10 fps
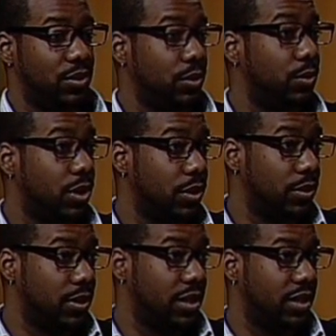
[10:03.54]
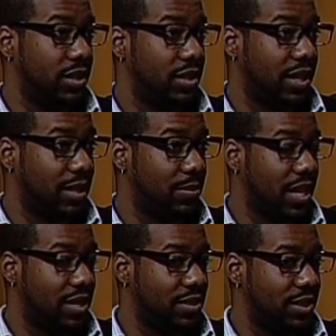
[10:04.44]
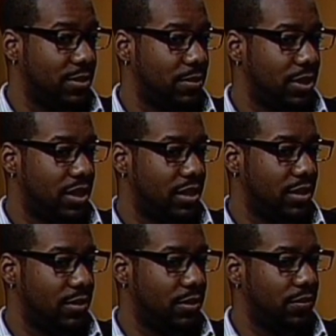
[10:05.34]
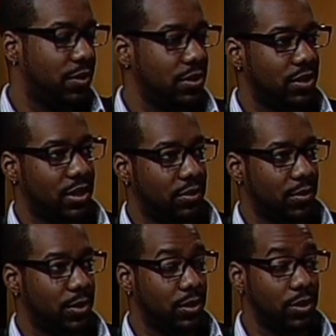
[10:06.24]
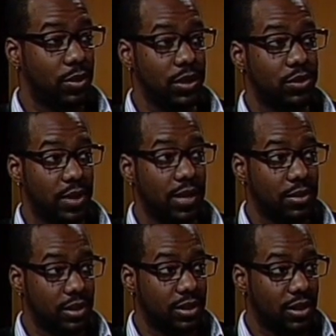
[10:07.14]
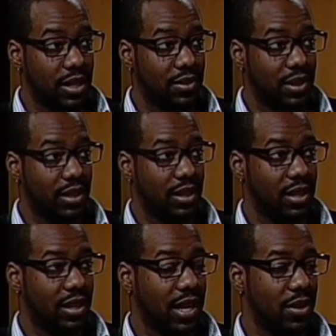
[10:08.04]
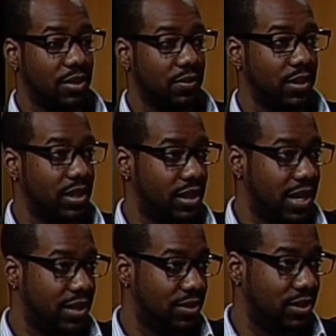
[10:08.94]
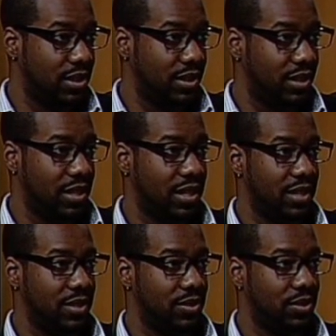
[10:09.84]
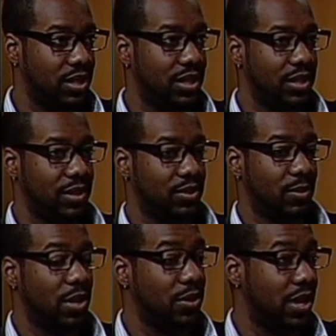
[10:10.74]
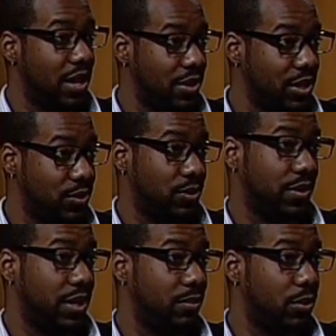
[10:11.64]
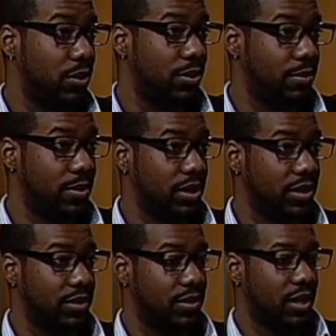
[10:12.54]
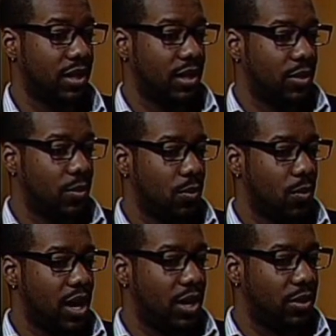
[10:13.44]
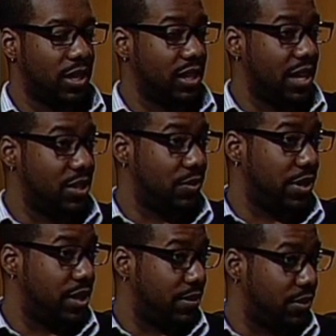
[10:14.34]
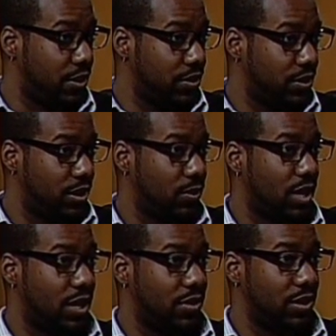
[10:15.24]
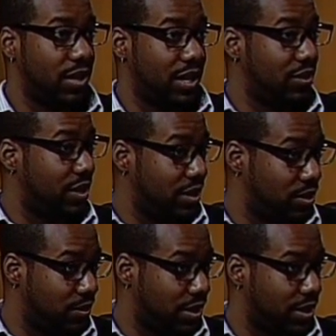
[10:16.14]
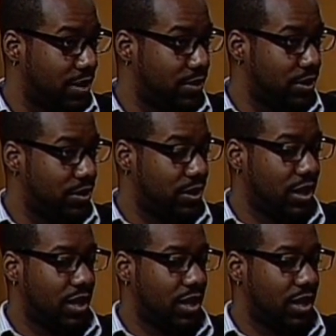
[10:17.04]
to grow in that capacity. But the first thing for me really was traveling. I think getting out of the Atlanta scene and seeing some other areas was very important, because while Atlanta is very diverse and while the United States is very diverse,